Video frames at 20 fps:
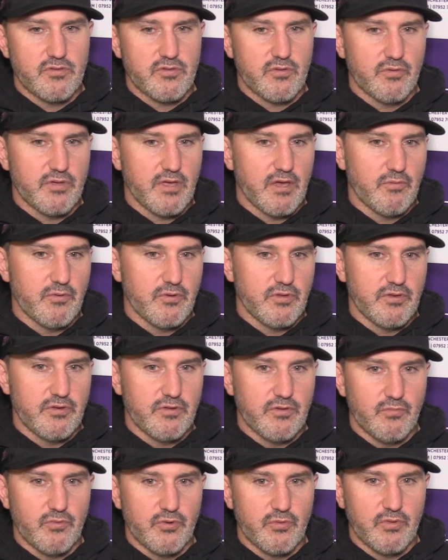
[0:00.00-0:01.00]
So yeah, when you
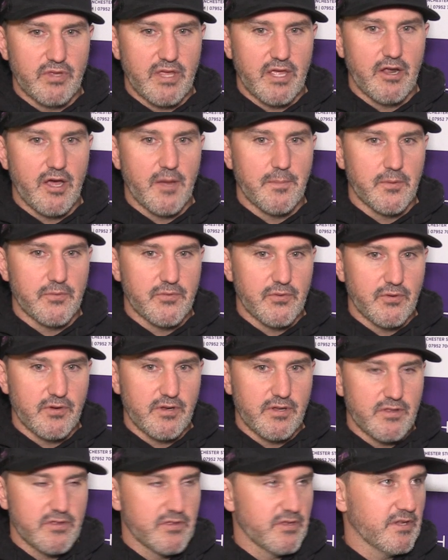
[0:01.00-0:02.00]
do, when we get
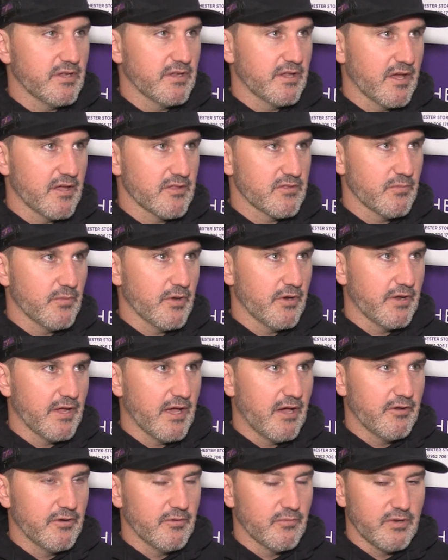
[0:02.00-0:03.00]
opportunities, you need guys to bear
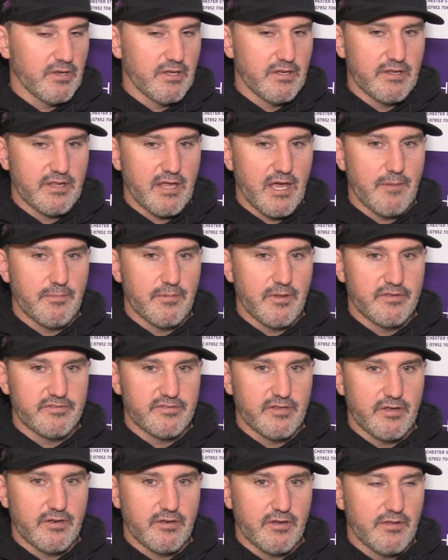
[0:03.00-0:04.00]
down, and we need to
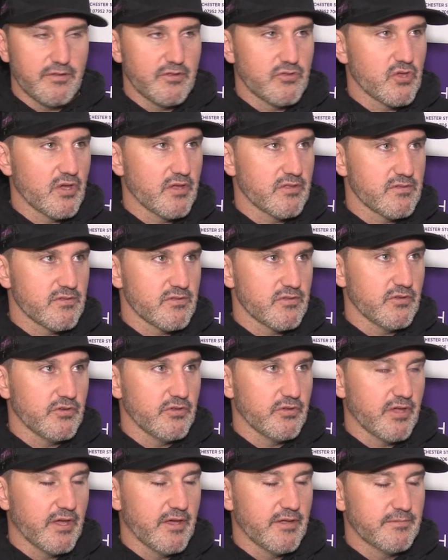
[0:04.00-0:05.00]
capitalize on, on the chances you
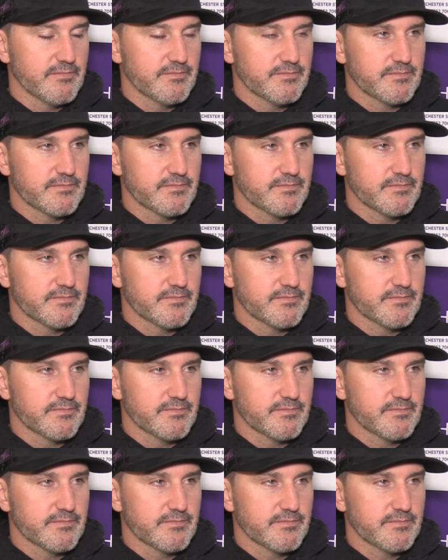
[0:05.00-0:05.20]
do get.